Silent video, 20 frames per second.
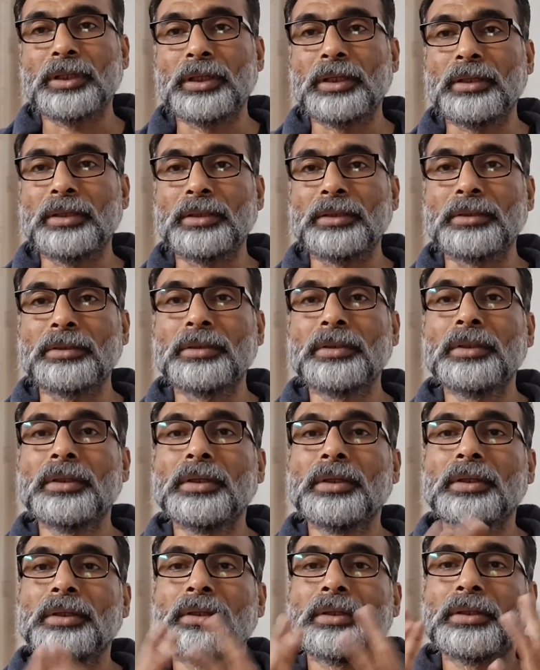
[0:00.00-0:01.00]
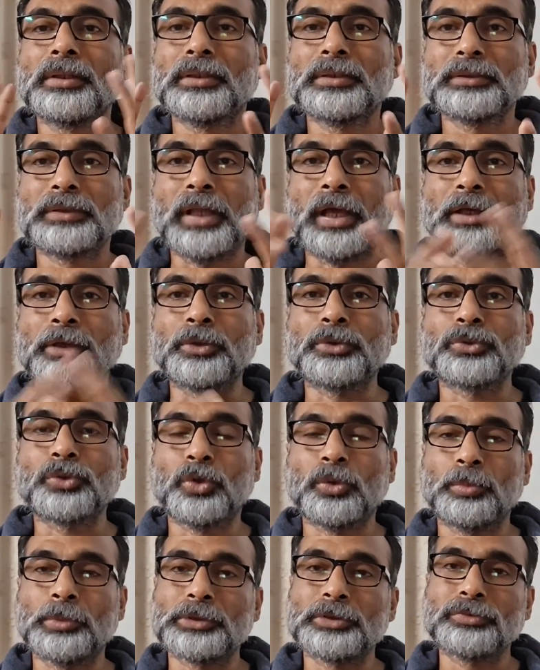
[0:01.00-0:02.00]
And thank you
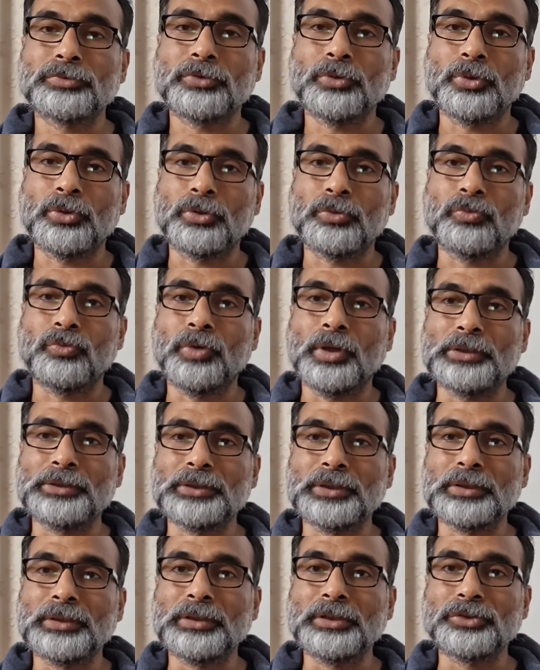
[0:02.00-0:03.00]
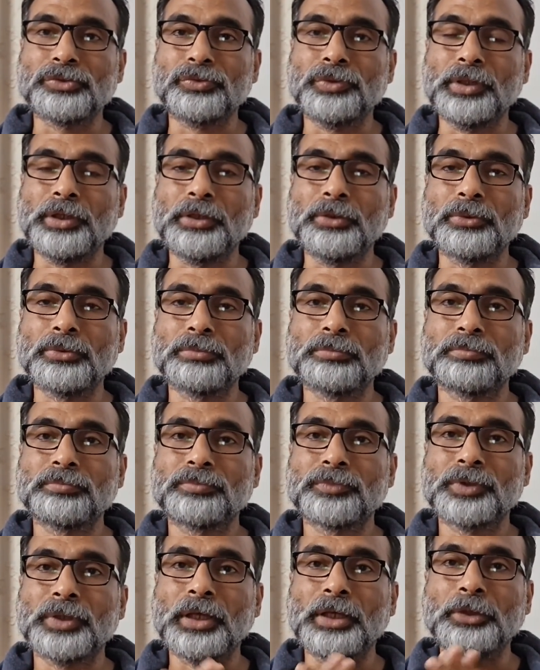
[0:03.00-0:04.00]
so much for watching this video.
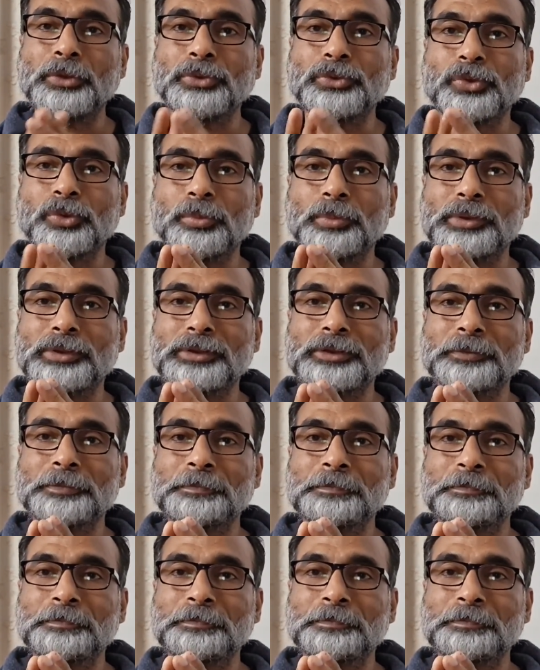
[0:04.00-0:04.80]
Thank you so much.